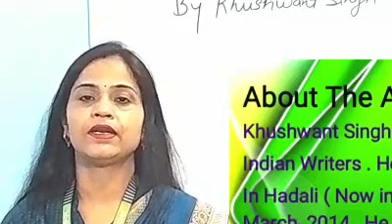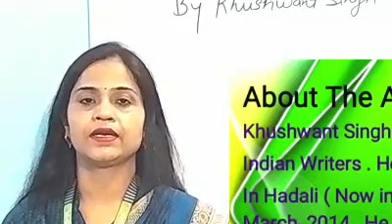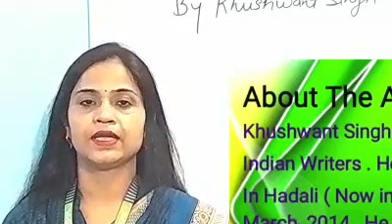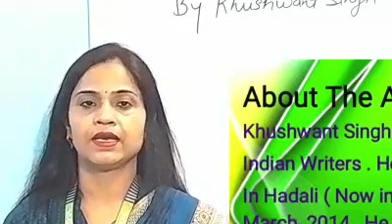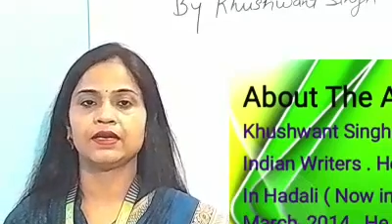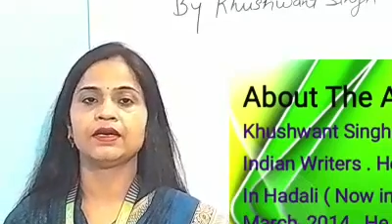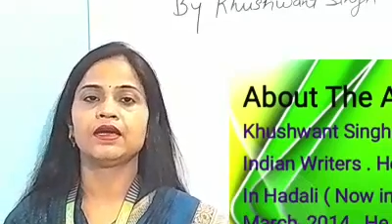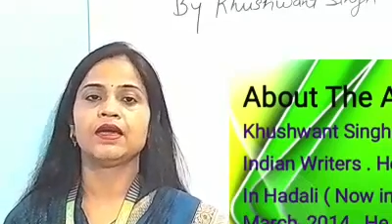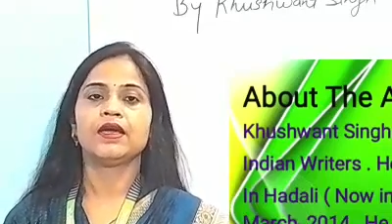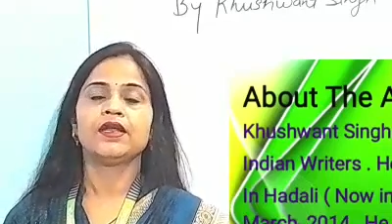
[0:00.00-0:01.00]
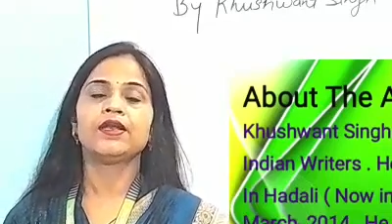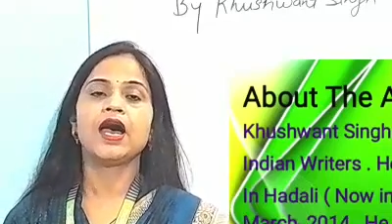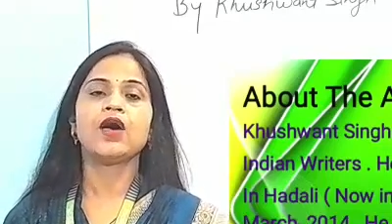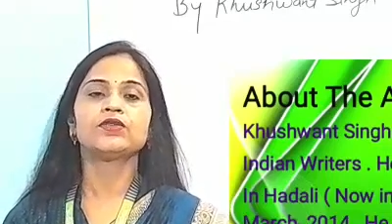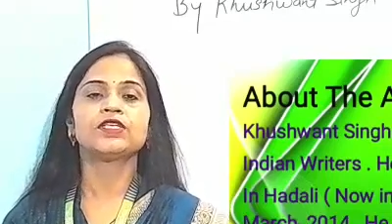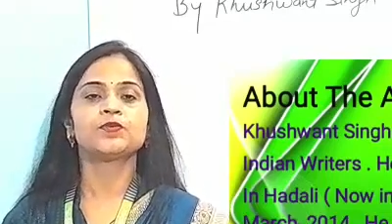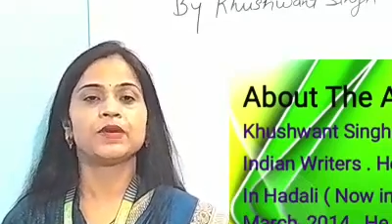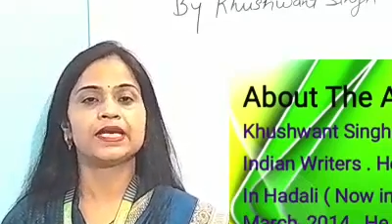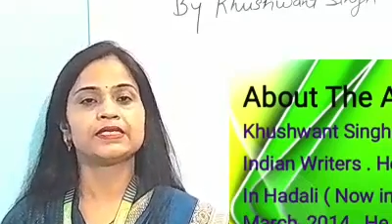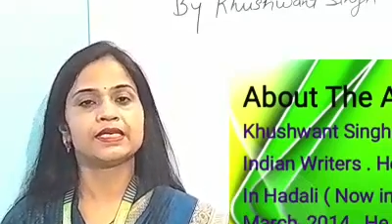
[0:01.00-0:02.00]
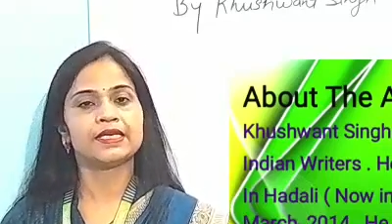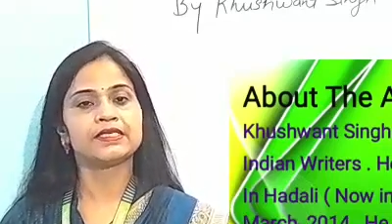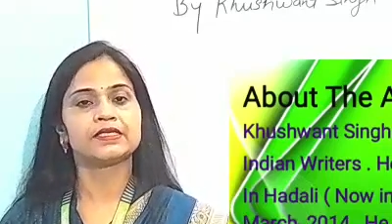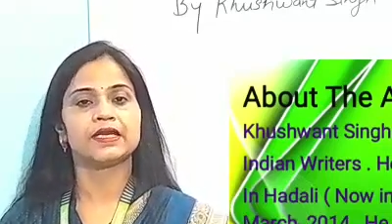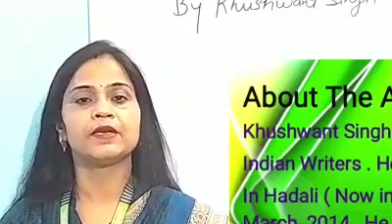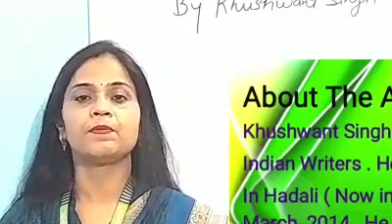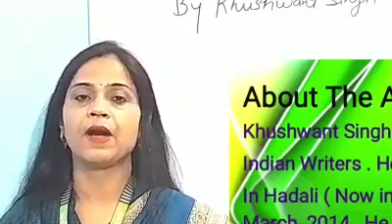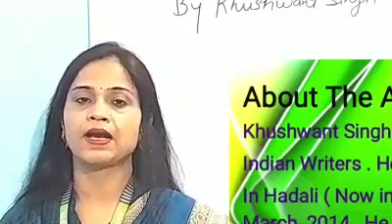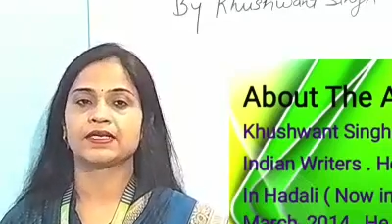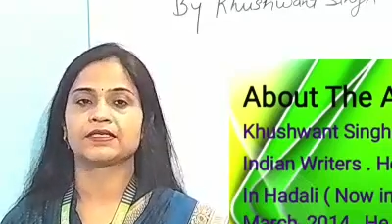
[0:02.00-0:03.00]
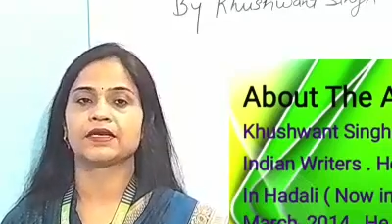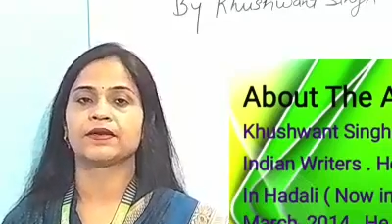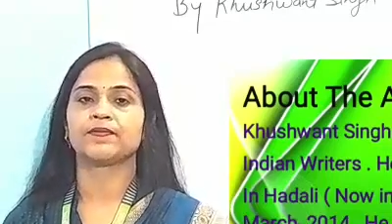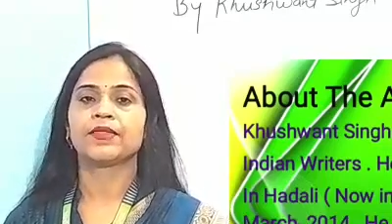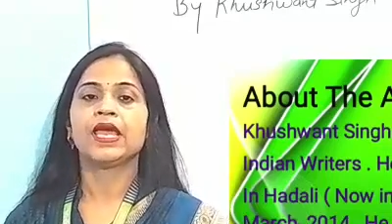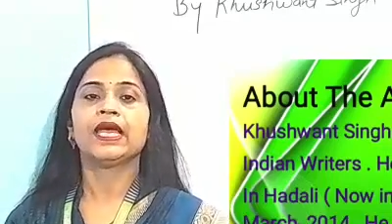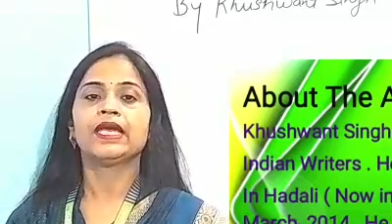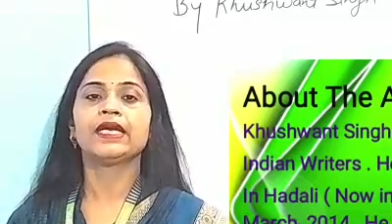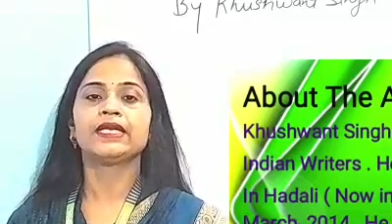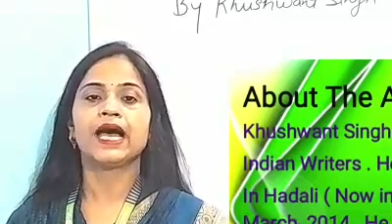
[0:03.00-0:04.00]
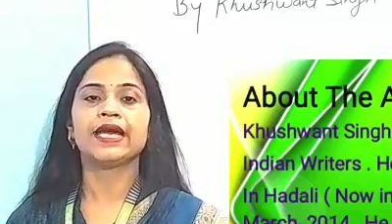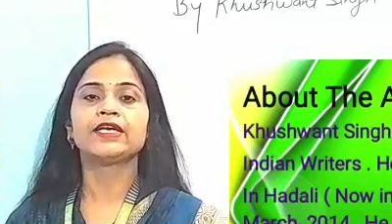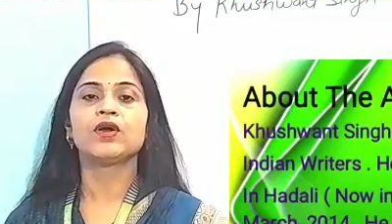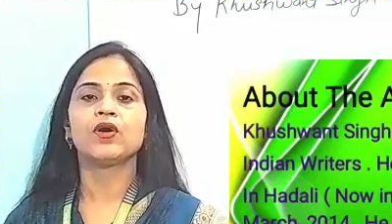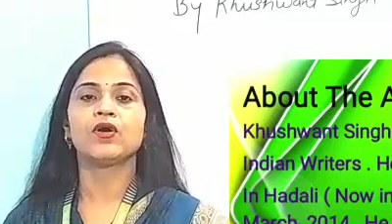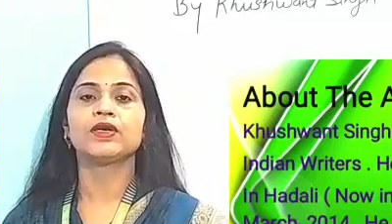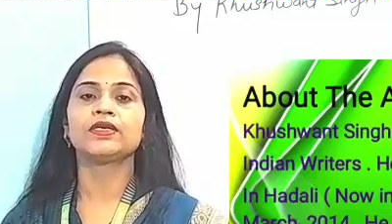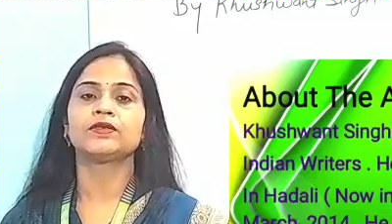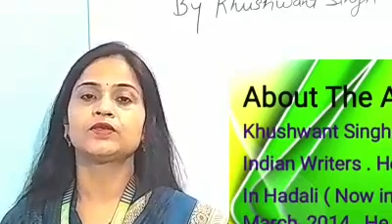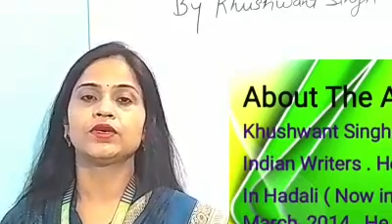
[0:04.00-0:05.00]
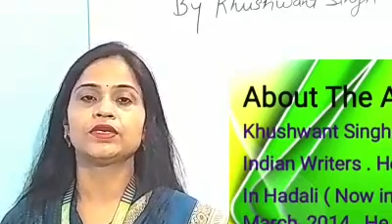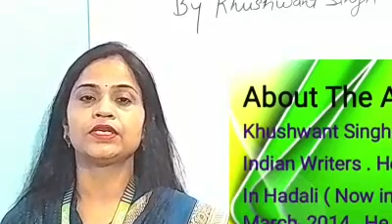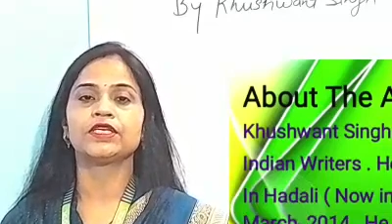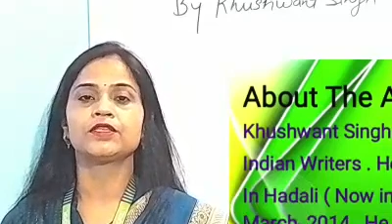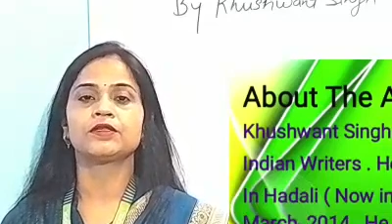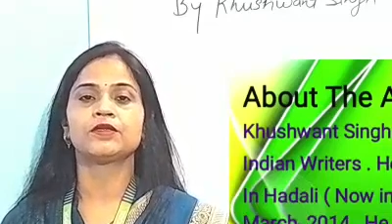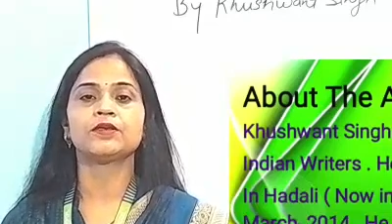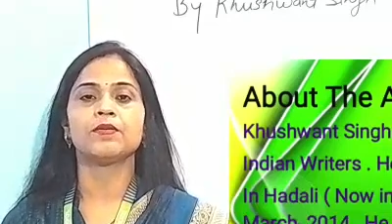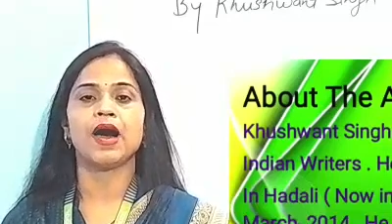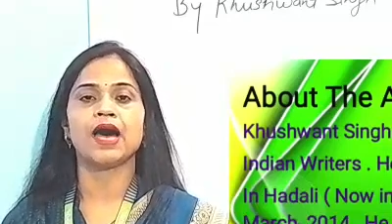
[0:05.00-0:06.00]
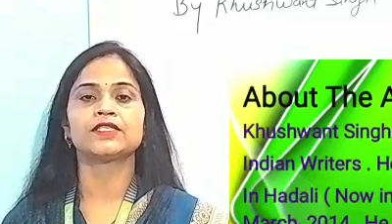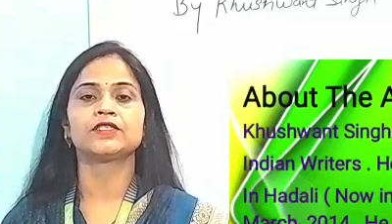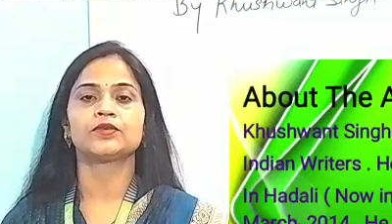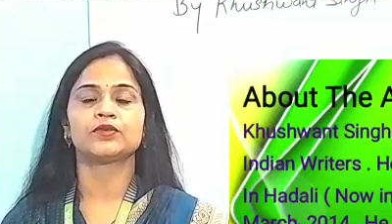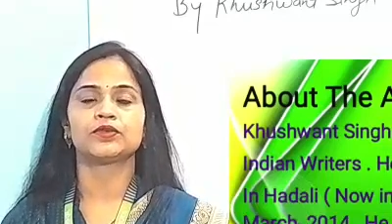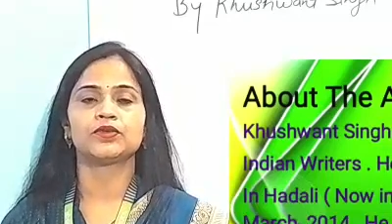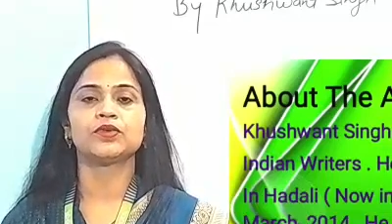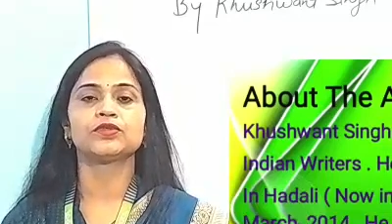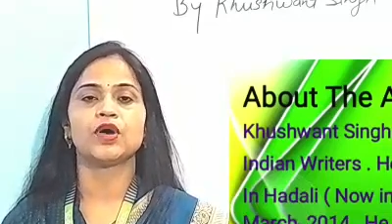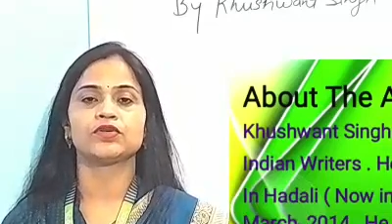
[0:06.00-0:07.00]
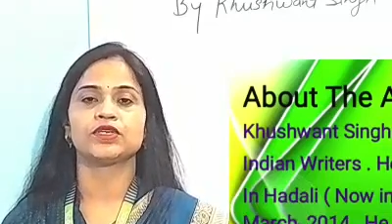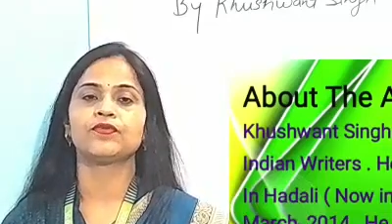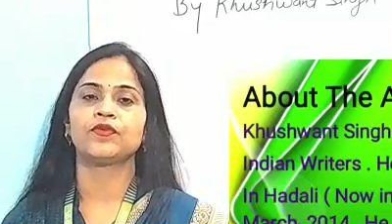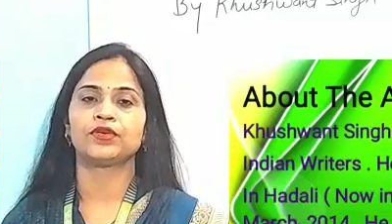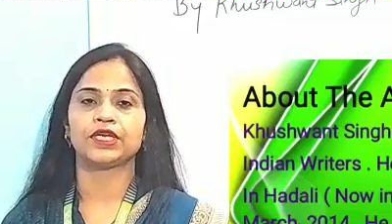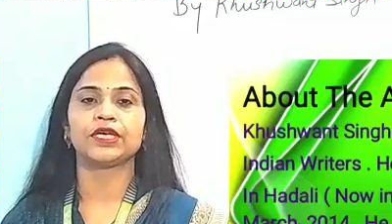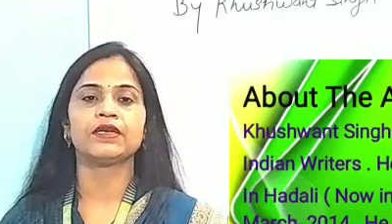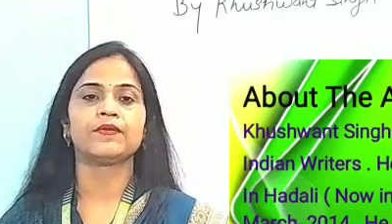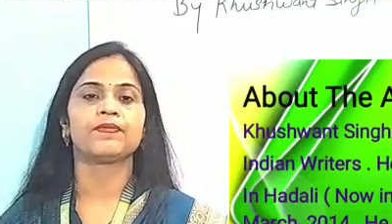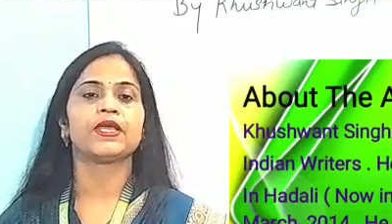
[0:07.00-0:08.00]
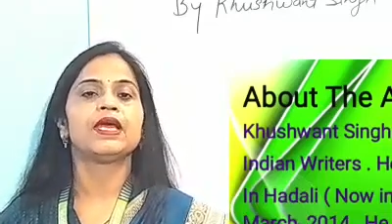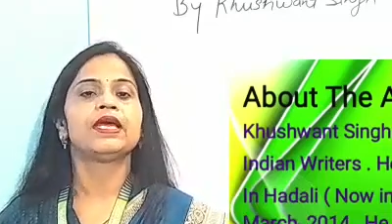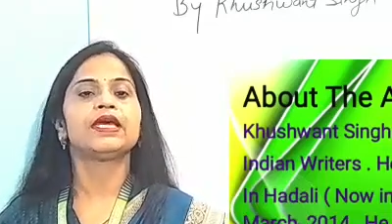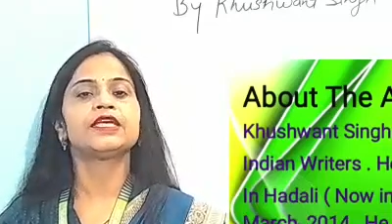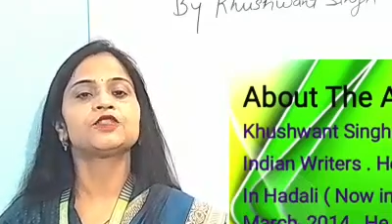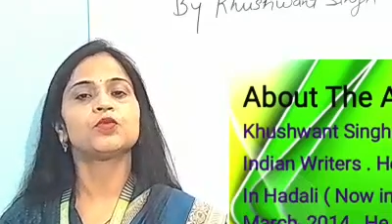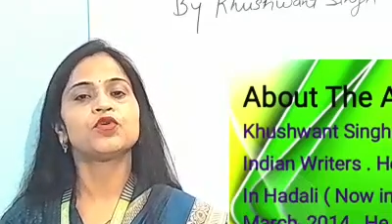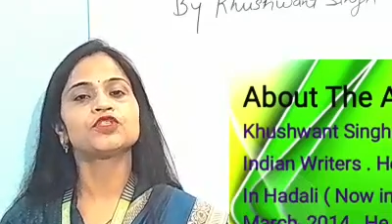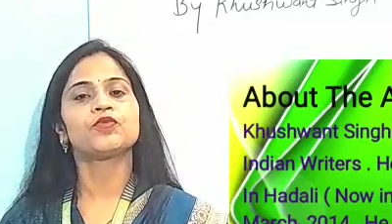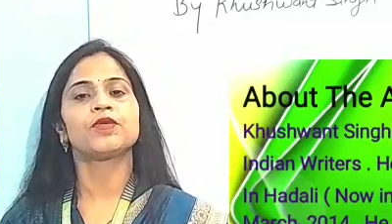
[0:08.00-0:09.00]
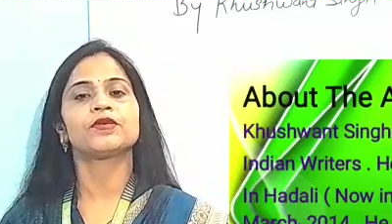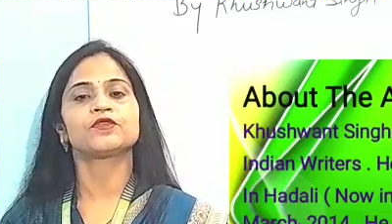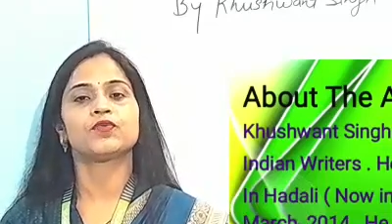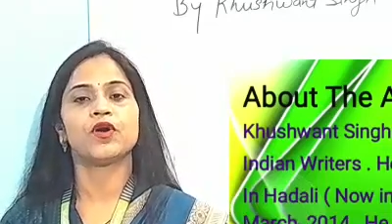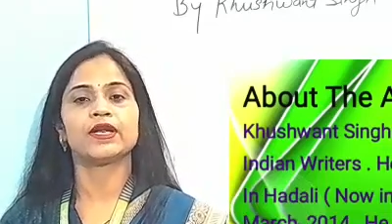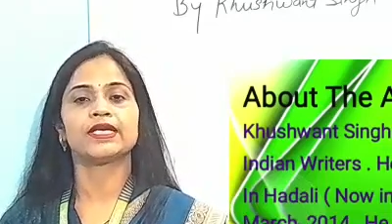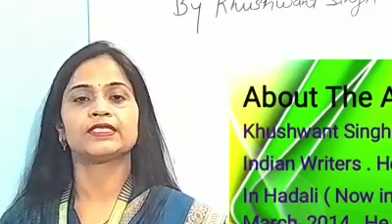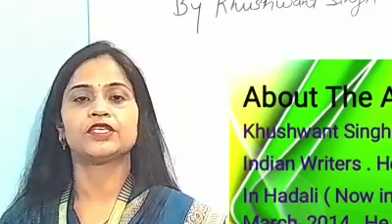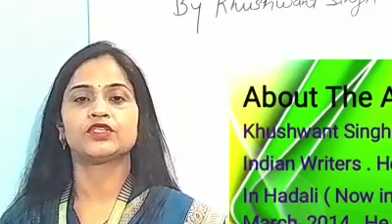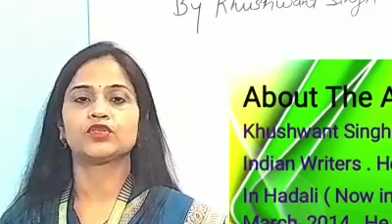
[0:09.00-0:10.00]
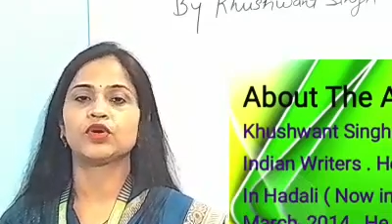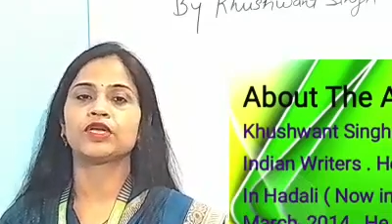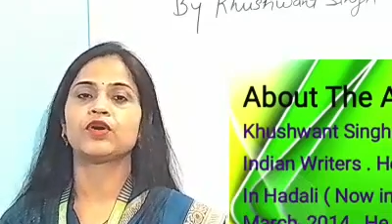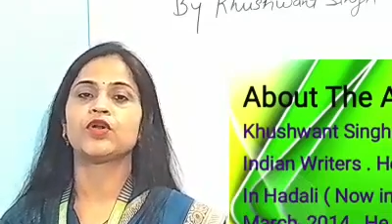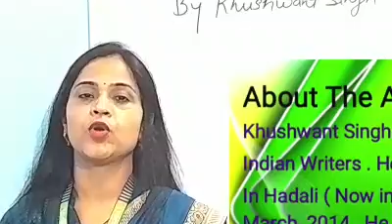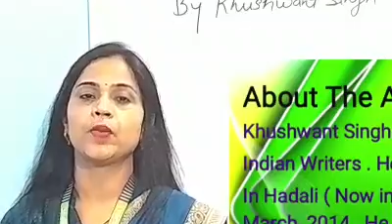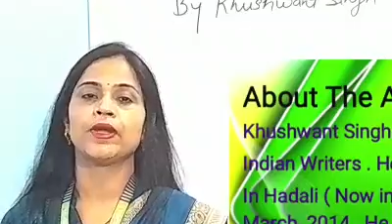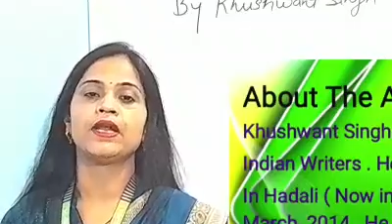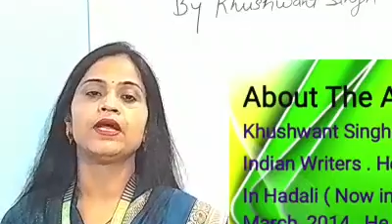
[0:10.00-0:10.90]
in Hadali. Now this place is in Pakistan. He died on 20th March 2014. He is most famous for his historical novel